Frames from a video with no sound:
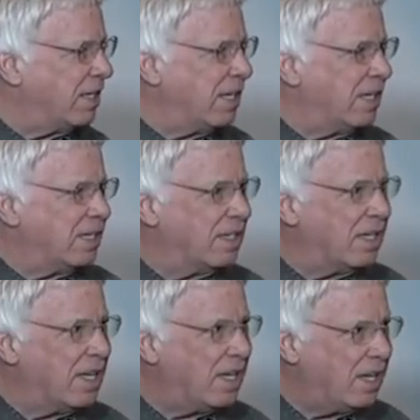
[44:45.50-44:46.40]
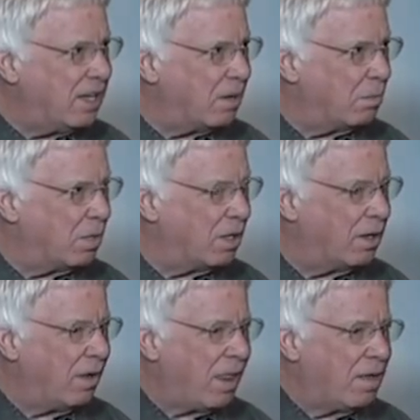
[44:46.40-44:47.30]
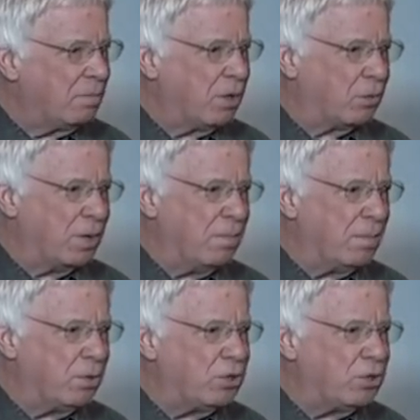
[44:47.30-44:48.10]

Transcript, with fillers: in Him. But remember,